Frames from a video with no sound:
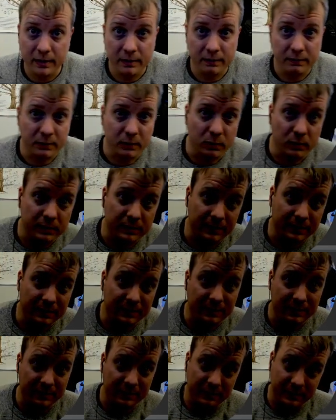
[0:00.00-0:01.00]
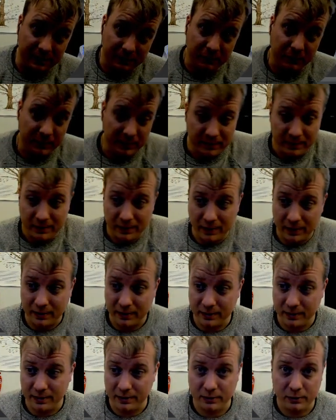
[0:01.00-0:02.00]
Of course, this is different
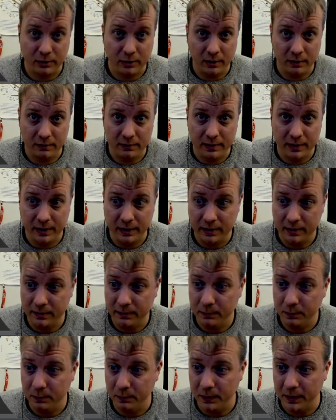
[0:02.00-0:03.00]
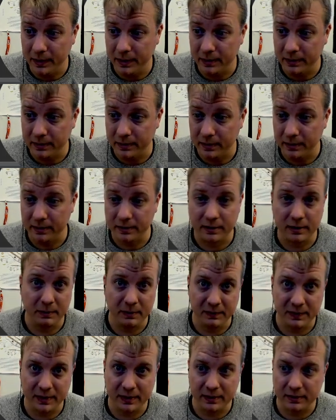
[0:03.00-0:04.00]
than the sloth data, but it's going to be
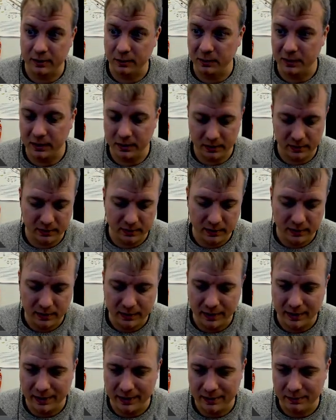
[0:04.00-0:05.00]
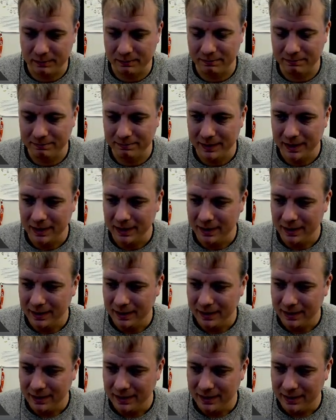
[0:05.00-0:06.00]
very similar, uh,
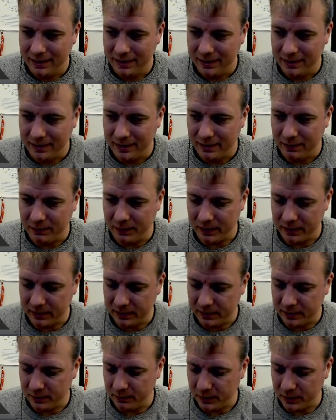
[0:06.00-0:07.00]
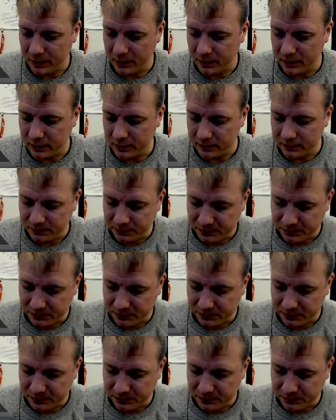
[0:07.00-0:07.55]
a very similar